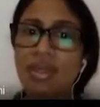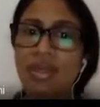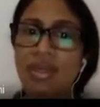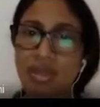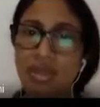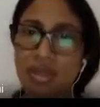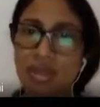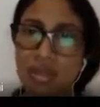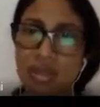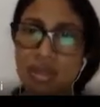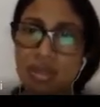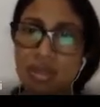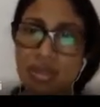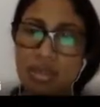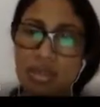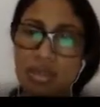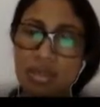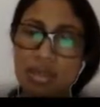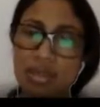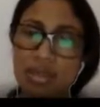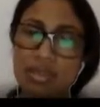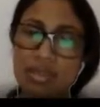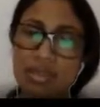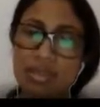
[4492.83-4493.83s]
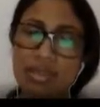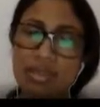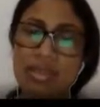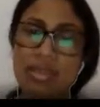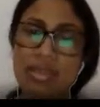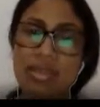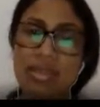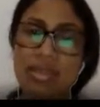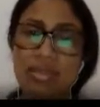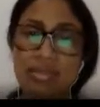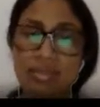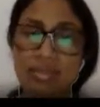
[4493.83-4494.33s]
In
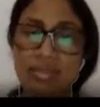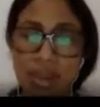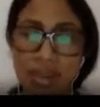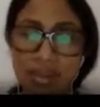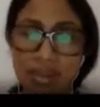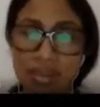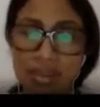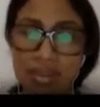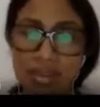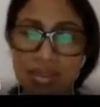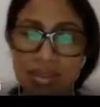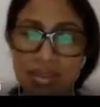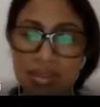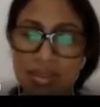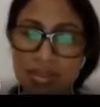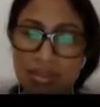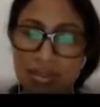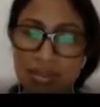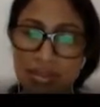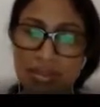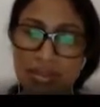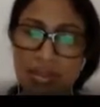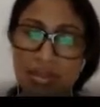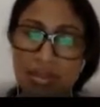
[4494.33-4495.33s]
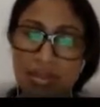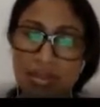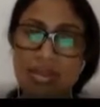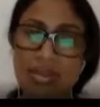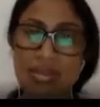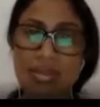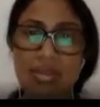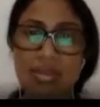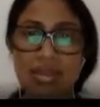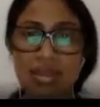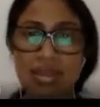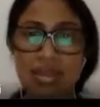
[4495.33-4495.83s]
contrast, at
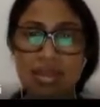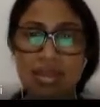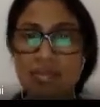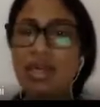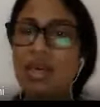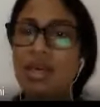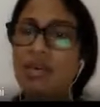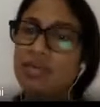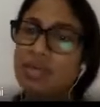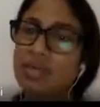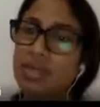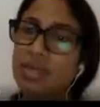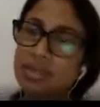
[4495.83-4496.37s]
that same time,